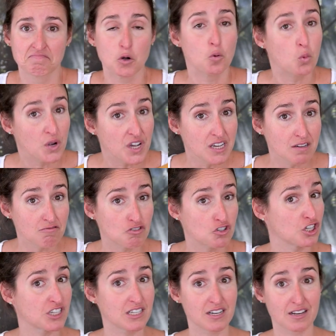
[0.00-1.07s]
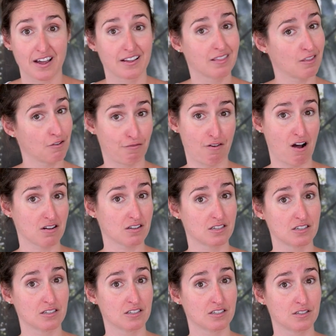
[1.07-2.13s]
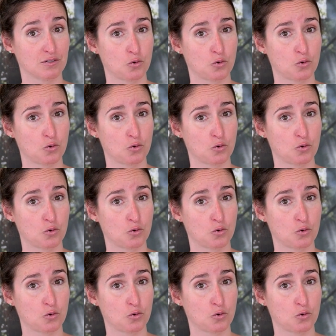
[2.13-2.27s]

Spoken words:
we, just like the foxes,